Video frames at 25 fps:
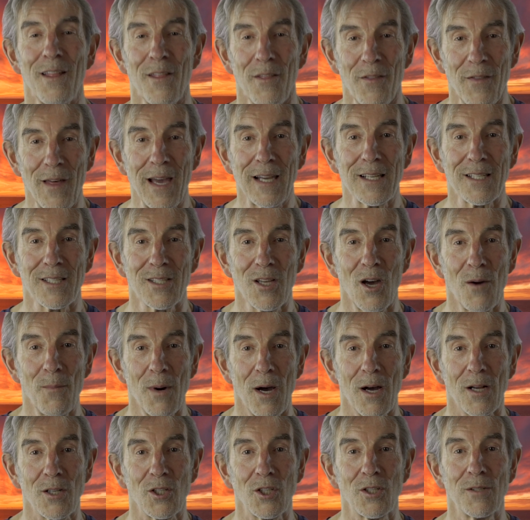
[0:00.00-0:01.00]
Thanks so
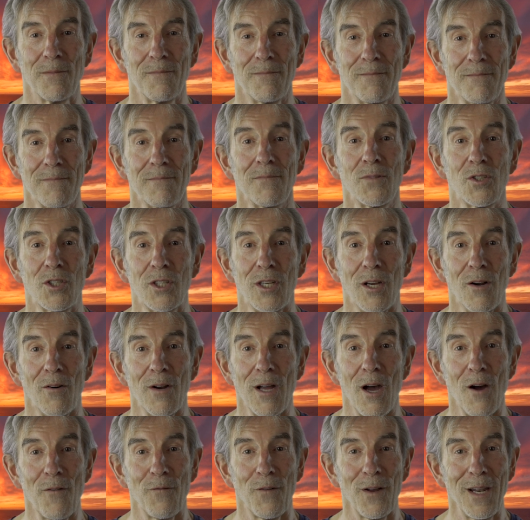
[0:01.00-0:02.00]
much.
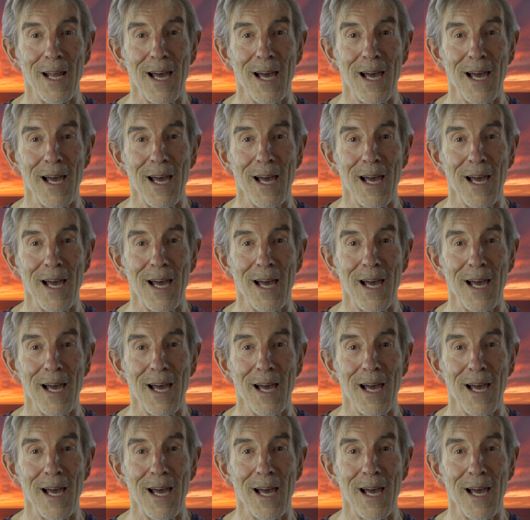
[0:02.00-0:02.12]
Cheerio for